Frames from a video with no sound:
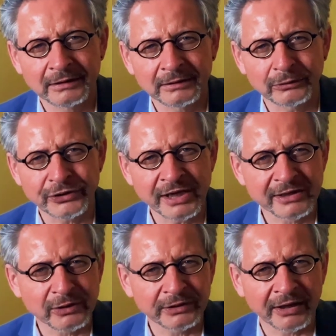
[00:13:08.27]
Lucia
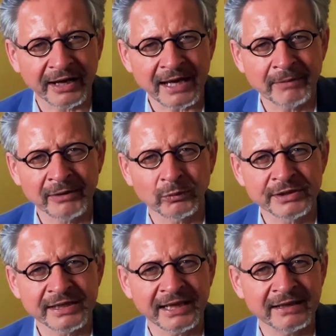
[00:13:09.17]
Sutter-Rehmann
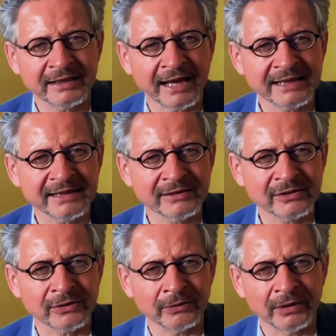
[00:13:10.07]
once again takes us
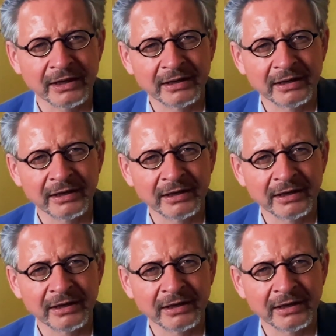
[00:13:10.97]
to